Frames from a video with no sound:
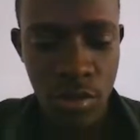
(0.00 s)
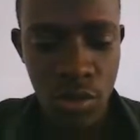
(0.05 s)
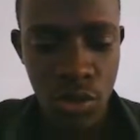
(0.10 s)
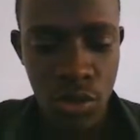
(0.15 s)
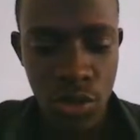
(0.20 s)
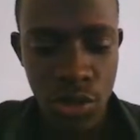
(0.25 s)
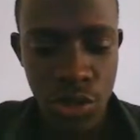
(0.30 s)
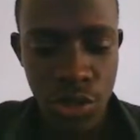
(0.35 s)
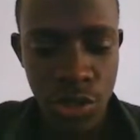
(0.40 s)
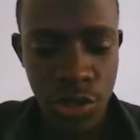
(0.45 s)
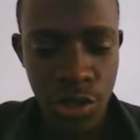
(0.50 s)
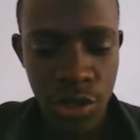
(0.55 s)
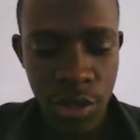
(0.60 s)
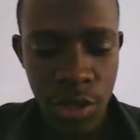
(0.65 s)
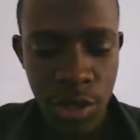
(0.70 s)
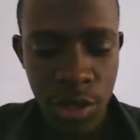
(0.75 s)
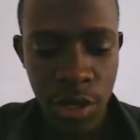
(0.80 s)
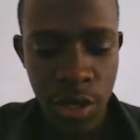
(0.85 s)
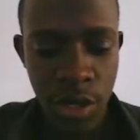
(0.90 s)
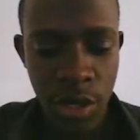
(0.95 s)
import
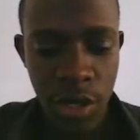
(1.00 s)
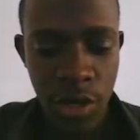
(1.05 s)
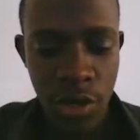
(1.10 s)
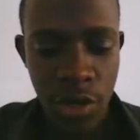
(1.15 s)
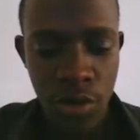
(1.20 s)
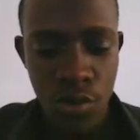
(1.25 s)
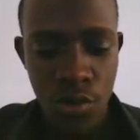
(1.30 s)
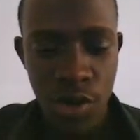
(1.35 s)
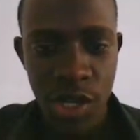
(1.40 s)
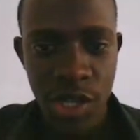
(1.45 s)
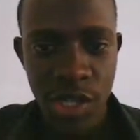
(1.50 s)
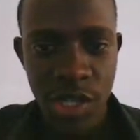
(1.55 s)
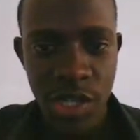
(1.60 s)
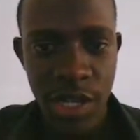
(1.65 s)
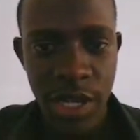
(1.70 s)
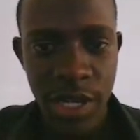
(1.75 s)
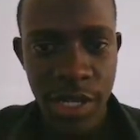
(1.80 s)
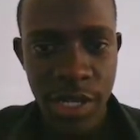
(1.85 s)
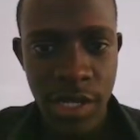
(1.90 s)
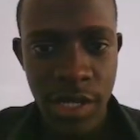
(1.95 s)

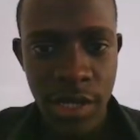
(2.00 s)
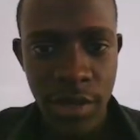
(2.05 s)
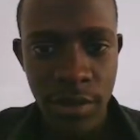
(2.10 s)
reset.